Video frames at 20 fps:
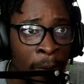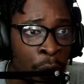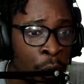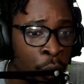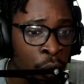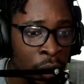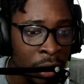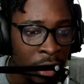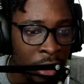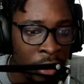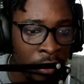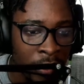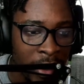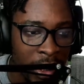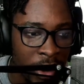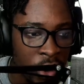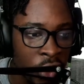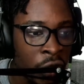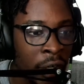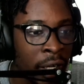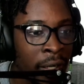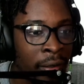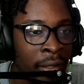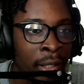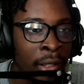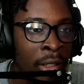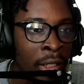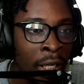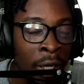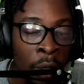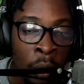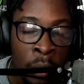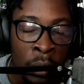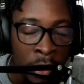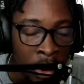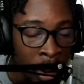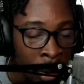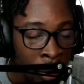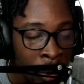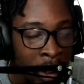do the correct trial, and
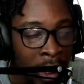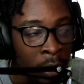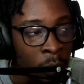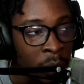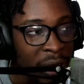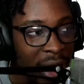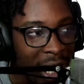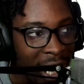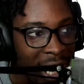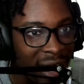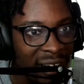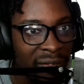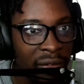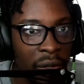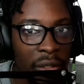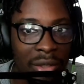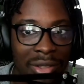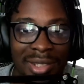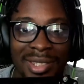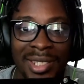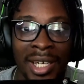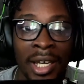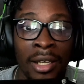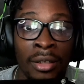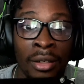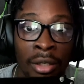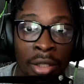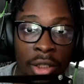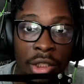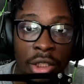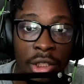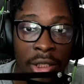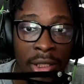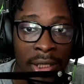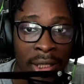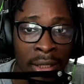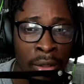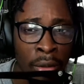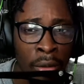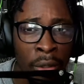know that we have all the
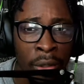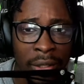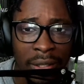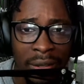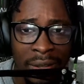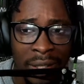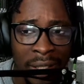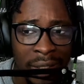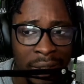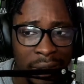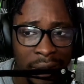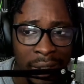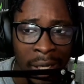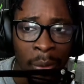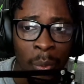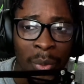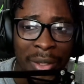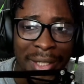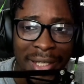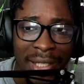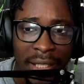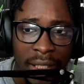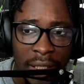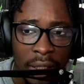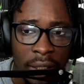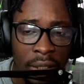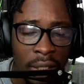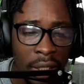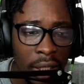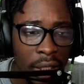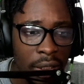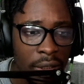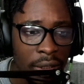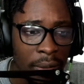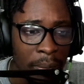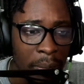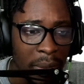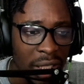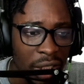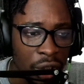technology and all the things that we need
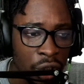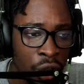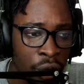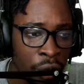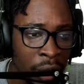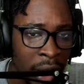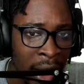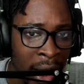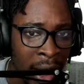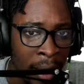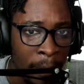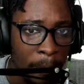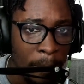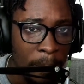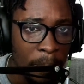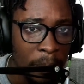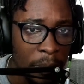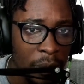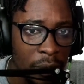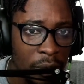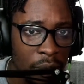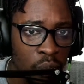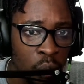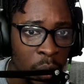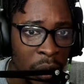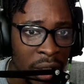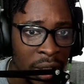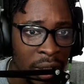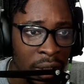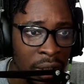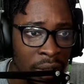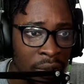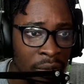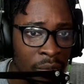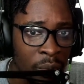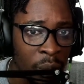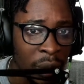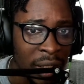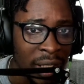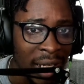to make sure that
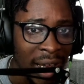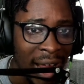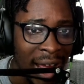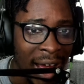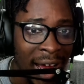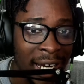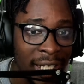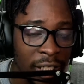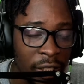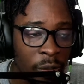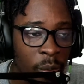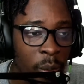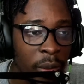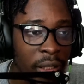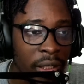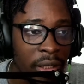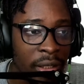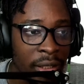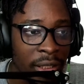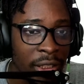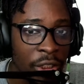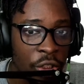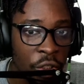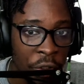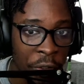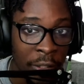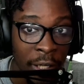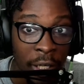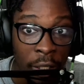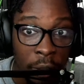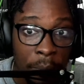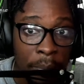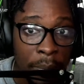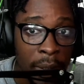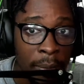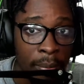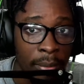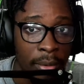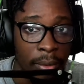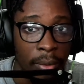we adequately trial
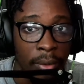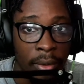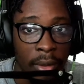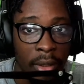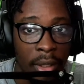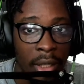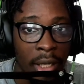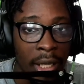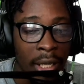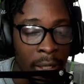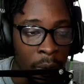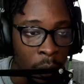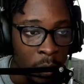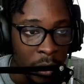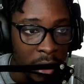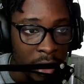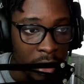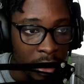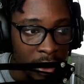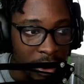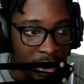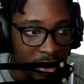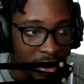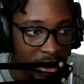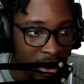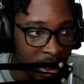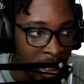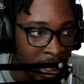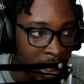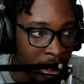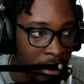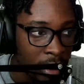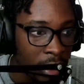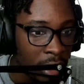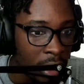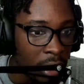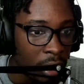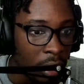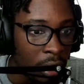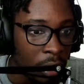people, and we understand,
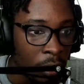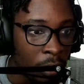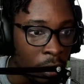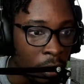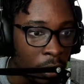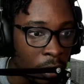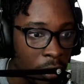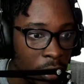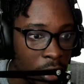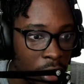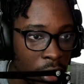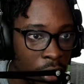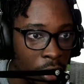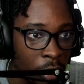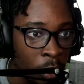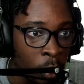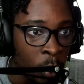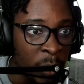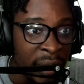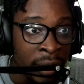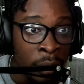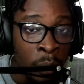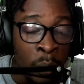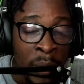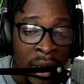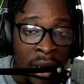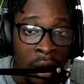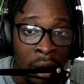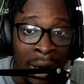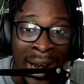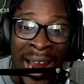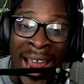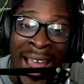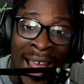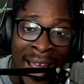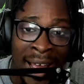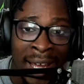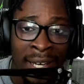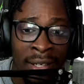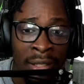you know, where we are
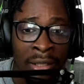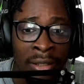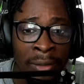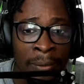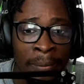at,